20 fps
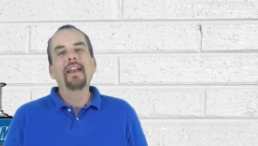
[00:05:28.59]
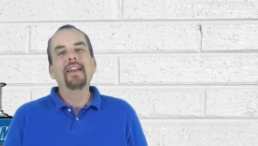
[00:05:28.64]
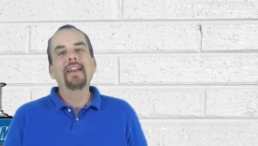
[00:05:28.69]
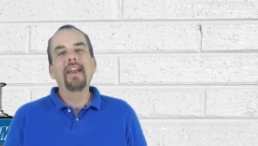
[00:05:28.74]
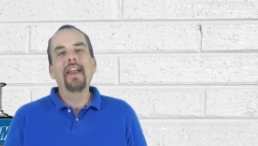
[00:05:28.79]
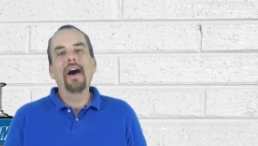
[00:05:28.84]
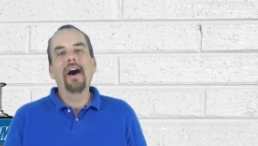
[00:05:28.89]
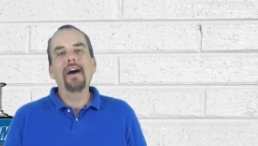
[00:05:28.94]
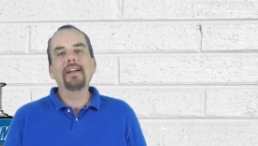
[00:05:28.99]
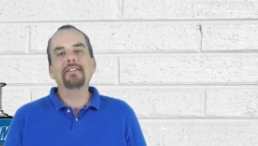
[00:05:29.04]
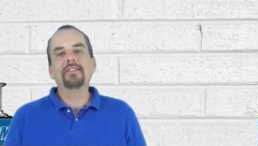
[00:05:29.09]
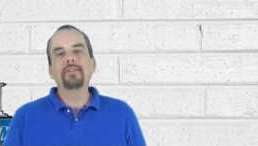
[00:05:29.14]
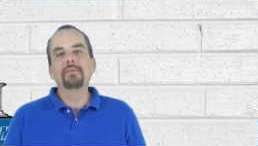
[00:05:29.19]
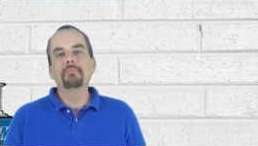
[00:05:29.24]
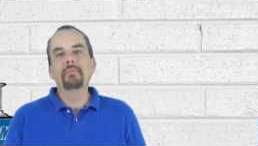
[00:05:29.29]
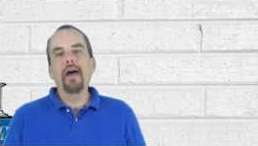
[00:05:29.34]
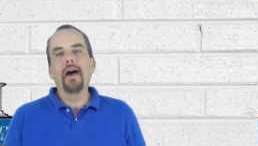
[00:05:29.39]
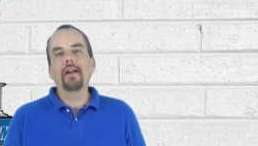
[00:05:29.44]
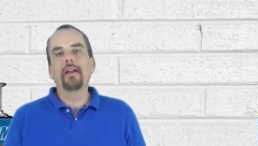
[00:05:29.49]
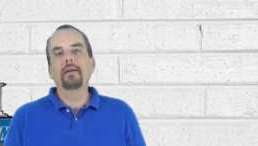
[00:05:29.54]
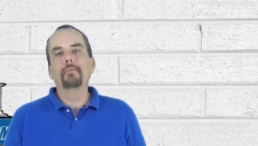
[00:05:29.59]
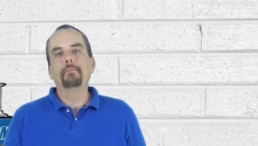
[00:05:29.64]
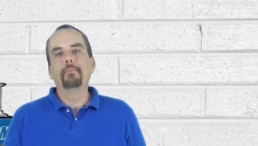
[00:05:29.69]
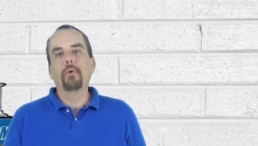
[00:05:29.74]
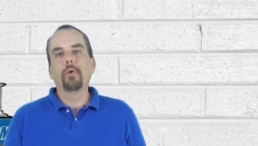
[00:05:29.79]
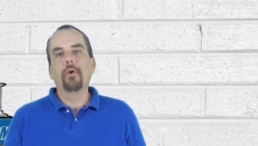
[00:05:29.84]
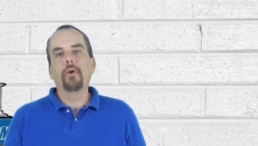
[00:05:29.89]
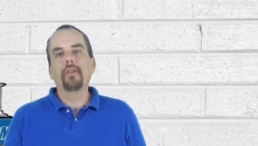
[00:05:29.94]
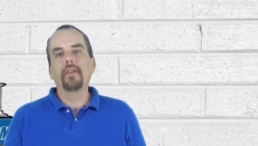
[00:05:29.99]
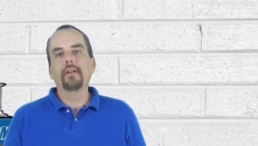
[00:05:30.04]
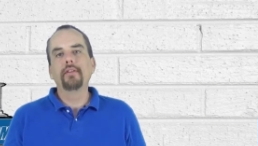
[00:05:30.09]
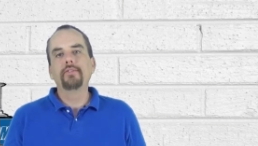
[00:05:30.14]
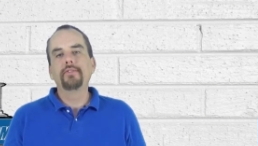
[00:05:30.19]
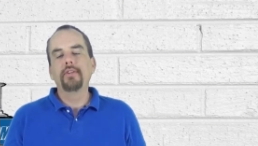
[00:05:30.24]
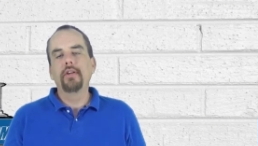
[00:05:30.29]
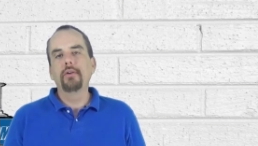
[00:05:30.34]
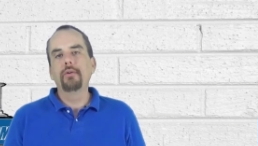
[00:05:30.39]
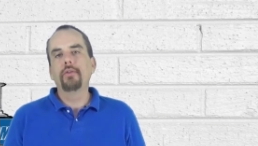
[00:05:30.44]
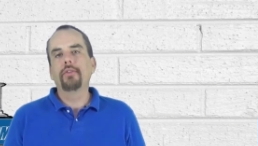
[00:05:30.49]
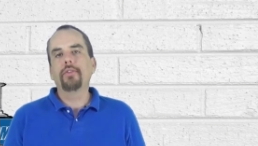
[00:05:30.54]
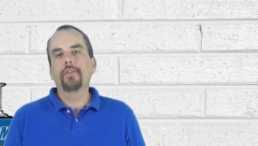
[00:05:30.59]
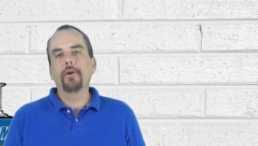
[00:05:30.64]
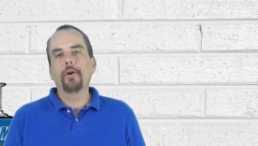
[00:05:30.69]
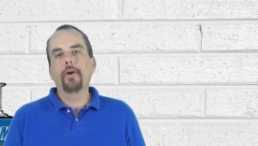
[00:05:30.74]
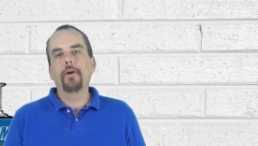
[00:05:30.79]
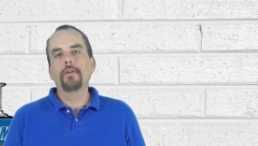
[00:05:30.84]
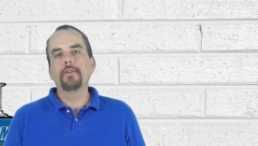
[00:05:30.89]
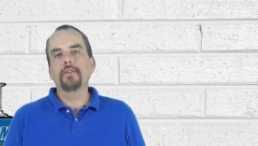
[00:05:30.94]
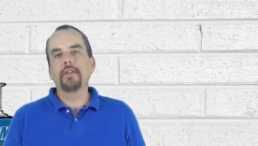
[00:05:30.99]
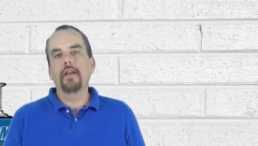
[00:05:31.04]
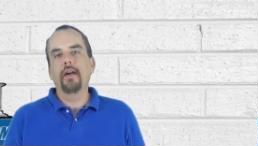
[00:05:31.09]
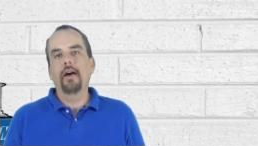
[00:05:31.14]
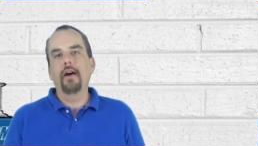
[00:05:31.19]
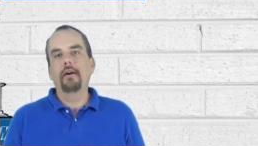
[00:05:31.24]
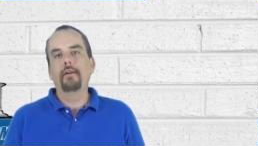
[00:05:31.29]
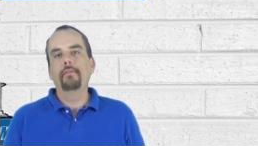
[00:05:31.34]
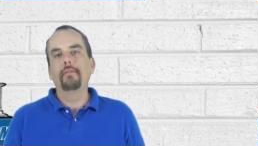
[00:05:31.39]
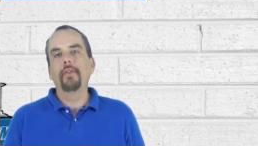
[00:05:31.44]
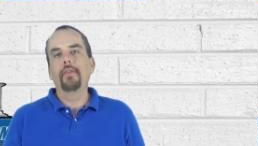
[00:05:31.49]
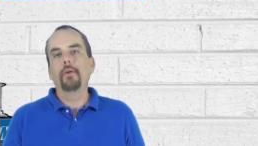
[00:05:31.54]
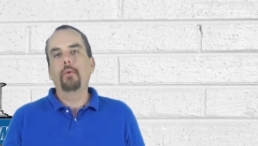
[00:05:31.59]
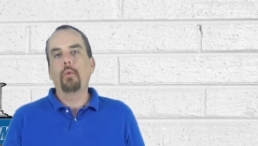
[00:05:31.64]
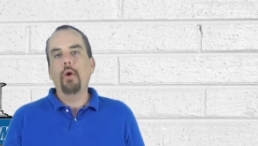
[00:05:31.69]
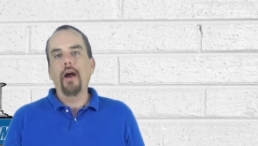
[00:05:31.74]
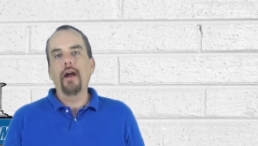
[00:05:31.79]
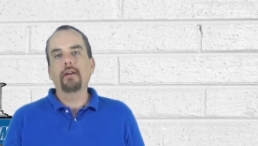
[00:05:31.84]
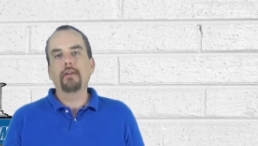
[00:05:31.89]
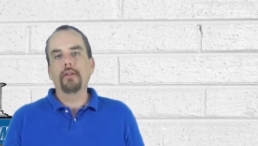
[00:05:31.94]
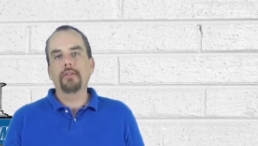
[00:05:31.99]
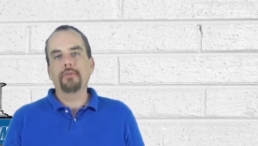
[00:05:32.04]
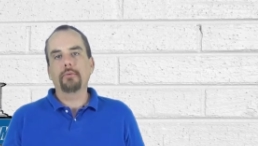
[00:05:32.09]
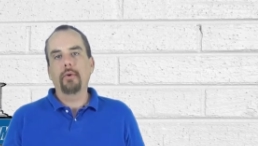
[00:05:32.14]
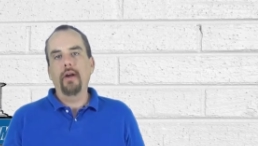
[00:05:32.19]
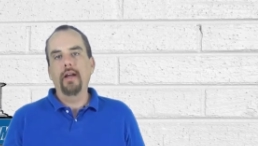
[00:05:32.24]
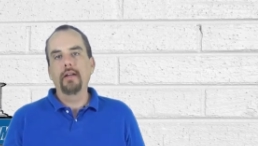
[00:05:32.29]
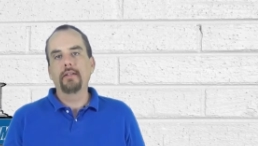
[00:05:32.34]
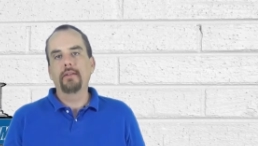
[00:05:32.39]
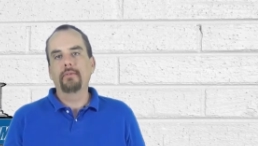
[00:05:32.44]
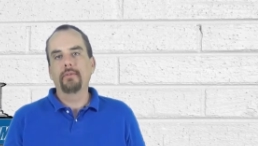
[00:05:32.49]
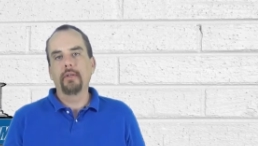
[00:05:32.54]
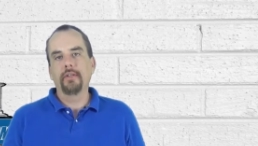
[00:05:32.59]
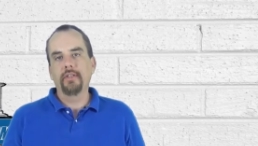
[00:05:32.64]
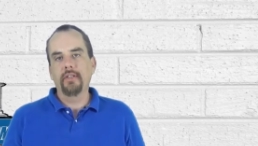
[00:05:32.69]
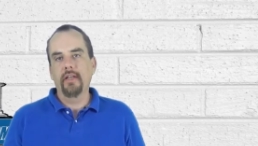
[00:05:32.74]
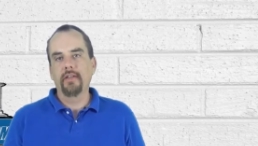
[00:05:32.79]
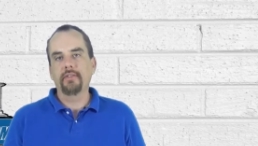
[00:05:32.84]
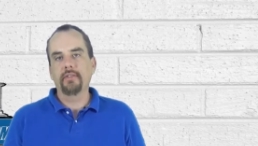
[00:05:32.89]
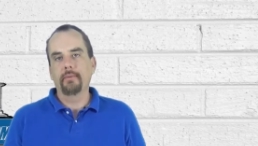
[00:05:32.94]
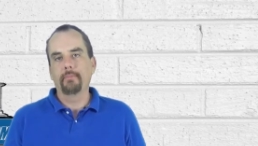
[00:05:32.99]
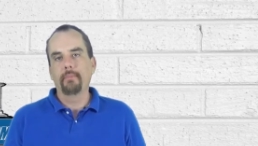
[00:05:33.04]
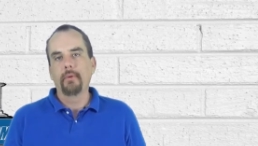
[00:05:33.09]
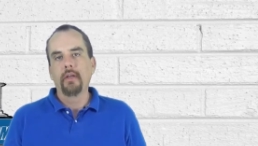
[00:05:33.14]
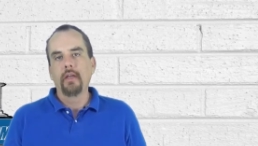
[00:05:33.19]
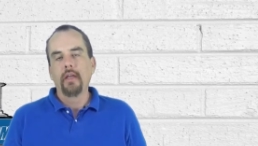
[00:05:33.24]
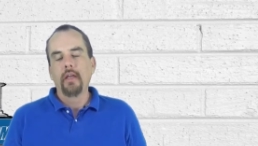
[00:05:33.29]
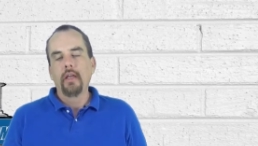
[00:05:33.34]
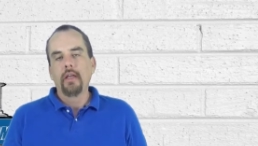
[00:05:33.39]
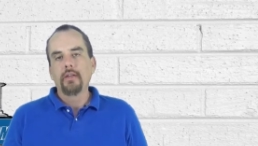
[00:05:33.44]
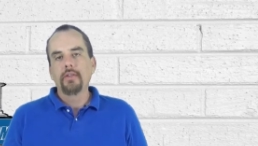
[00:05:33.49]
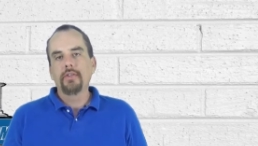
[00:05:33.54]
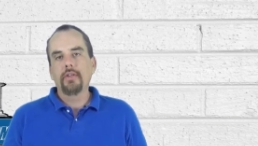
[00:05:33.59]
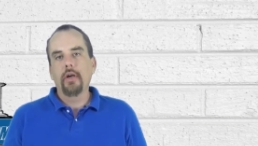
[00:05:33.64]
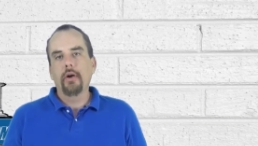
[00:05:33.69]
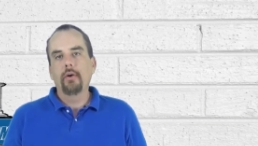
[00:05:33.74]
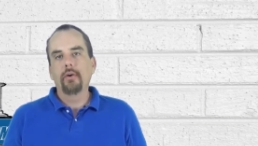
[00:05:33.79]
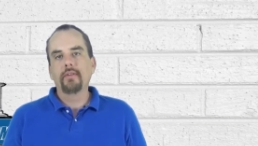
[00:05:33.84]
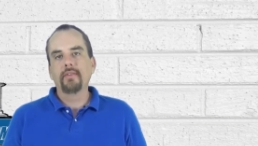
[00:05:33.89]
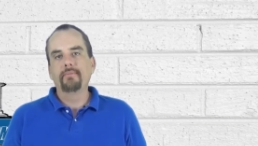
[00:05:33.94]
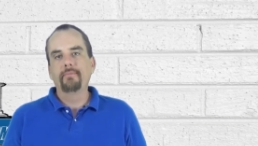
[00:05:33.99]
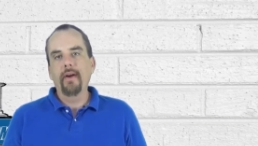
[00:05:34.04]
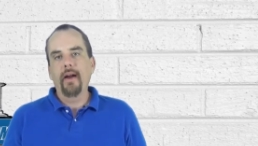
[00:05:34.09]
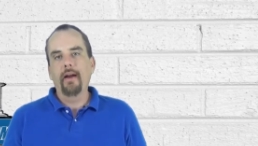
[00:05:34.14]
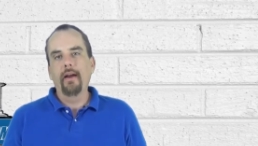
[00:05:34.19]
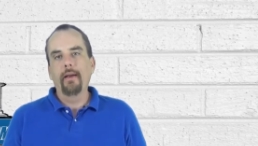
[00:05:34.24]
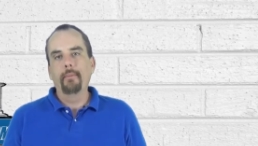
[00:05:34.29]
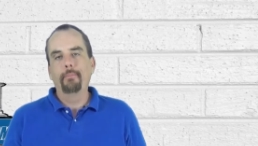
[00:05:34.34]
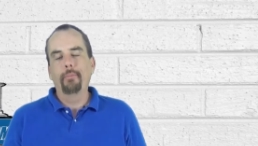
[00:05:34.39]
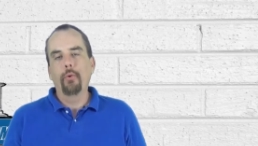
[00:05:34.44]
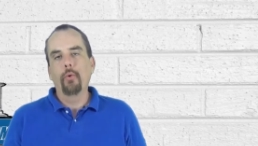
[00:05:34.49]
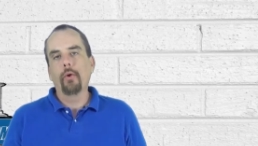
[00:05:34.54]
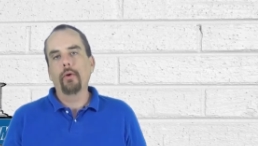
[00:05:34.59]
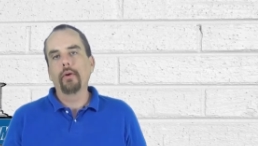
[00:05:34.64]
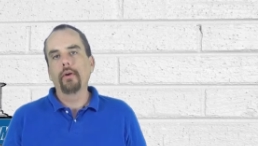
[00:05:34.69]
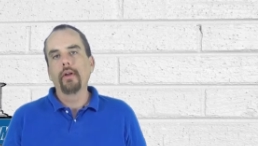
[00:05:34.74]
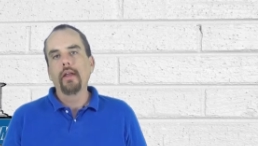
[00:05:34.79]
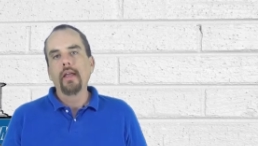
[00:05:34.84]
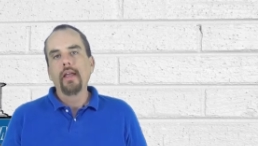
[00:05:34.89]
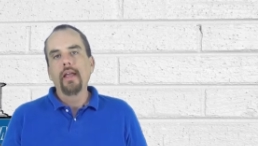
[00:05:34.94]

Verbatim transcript: not to mount it more than two thirds of the wireless range of your system. So it's very important.